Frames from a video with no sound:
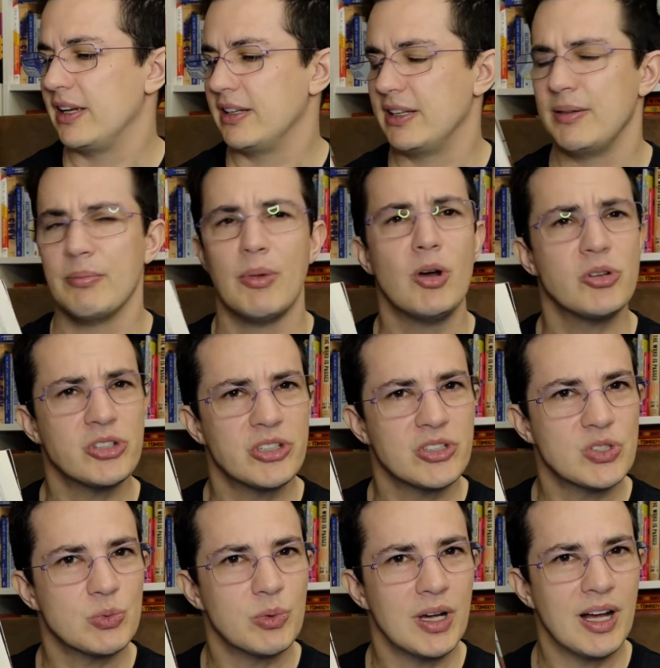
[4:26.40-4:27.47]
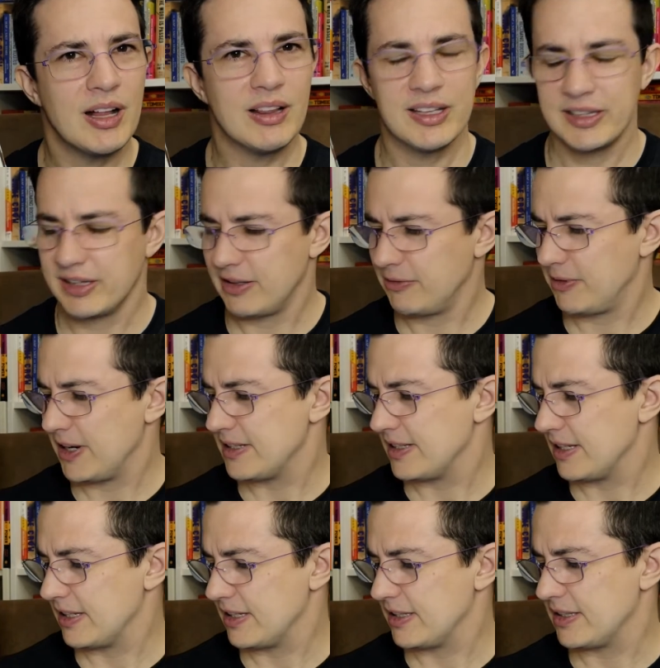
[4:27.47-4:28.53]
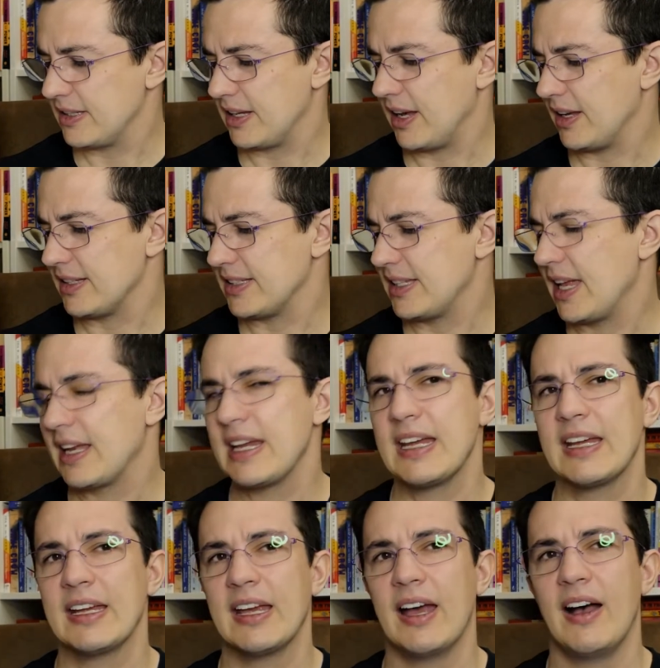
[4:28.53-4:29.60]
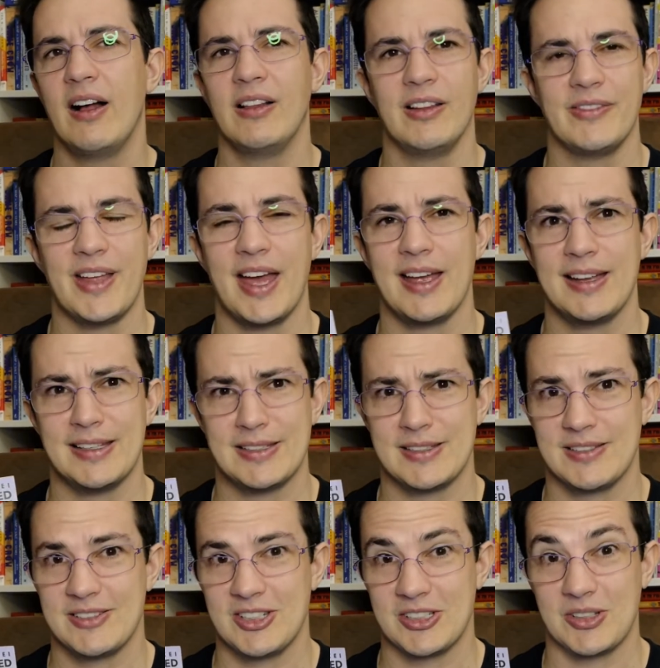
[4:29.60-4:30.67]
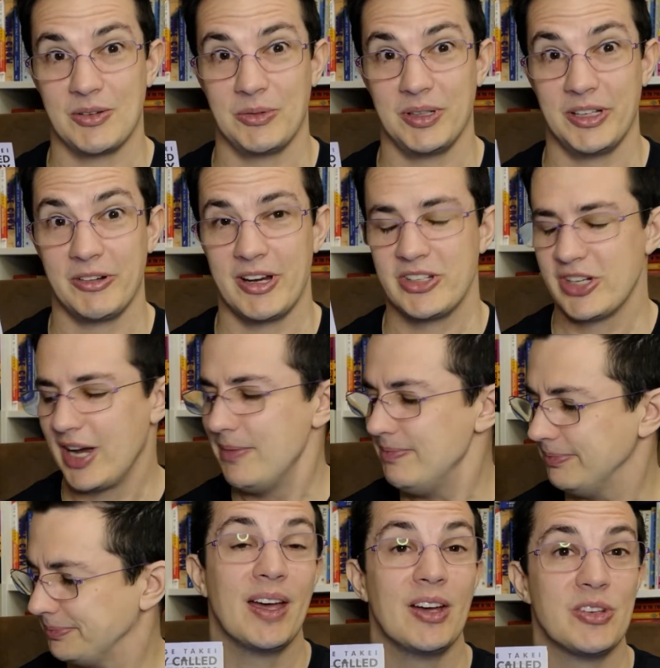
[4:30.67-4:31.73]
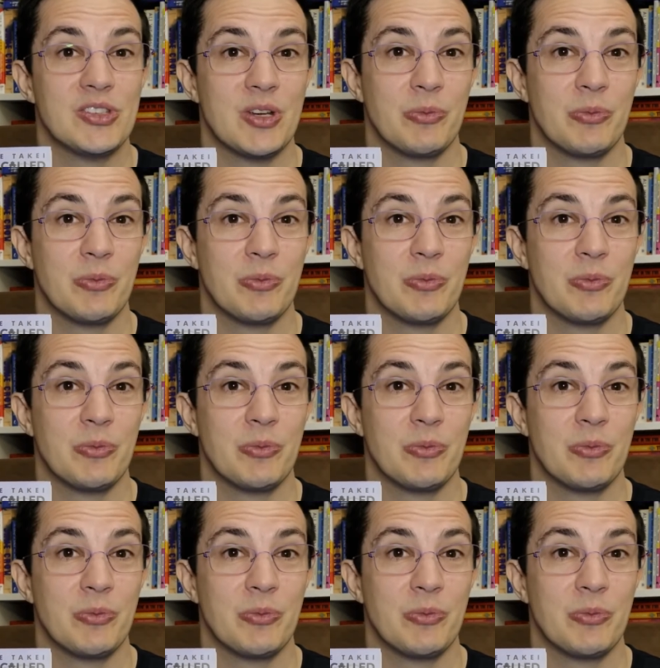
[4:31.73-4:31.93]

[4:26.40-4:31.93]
emotions well in the faces, uh, setting, all of that. It's just a really great job. I also